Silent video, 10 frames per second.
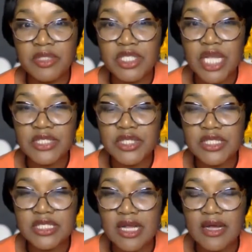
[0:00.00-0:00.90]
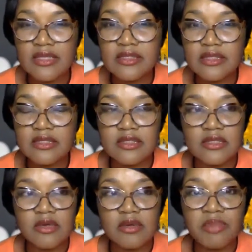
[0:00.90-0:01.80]
It's not just us, it's
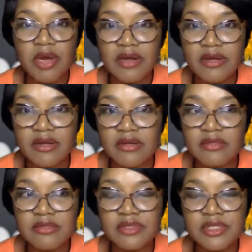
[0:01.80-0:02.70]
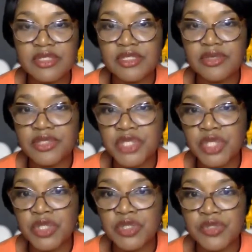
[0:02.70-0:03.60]
our partners, it's our
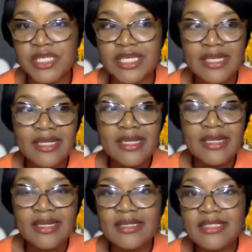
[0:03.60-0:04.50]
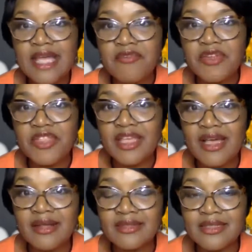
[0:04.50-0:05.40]
children, it's everything
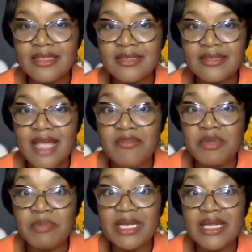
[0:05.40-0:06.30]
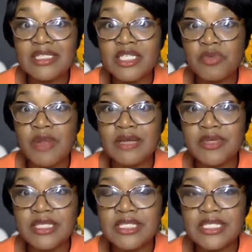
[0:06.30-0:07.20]
else and everybody else around us.